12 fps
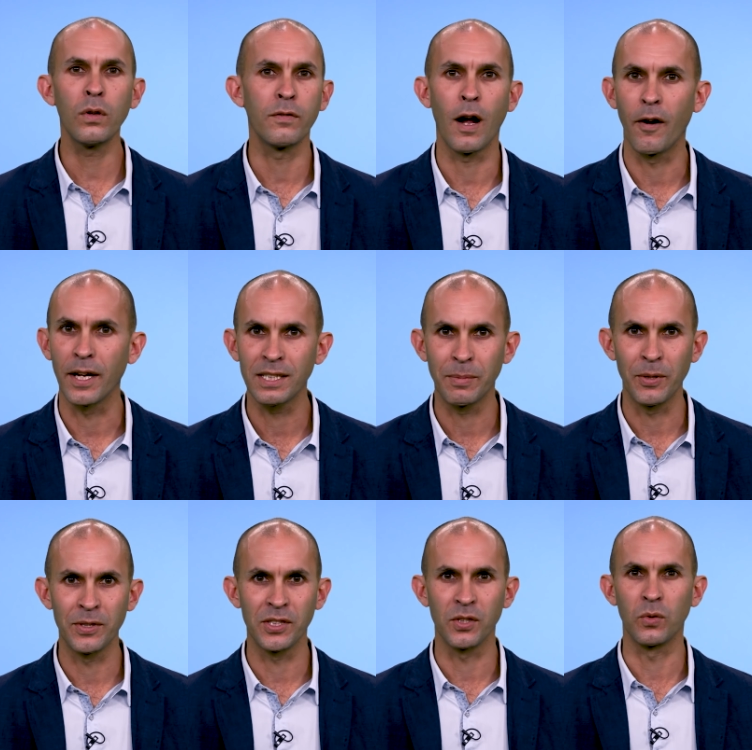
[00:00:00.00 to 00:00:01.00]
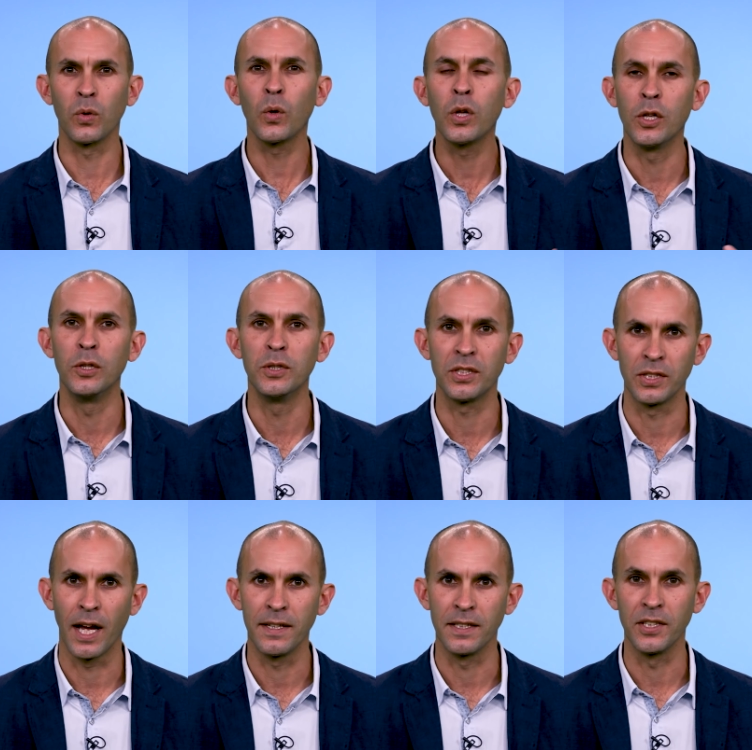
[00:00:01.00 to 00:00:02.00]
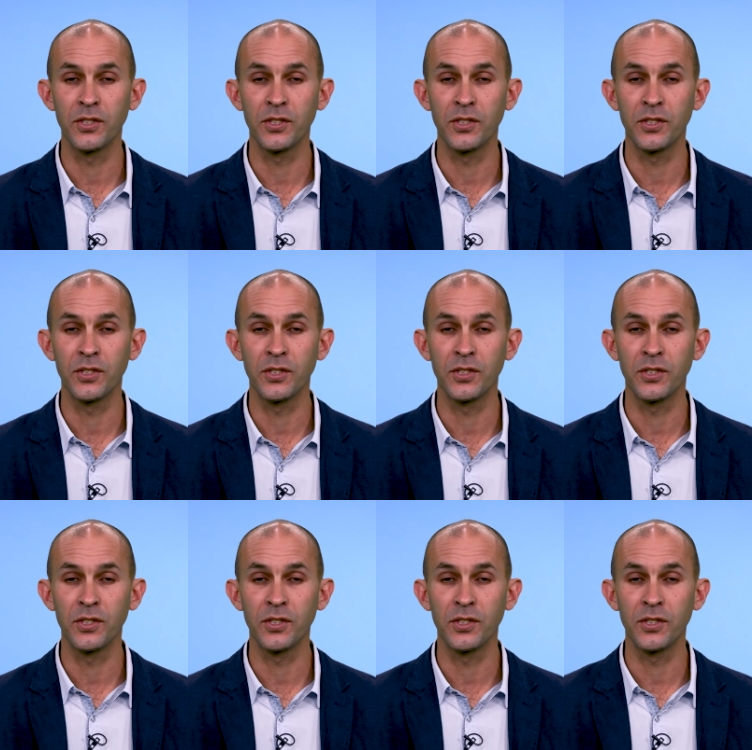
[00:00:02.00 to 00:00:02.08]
of our experiences are all hallucinated.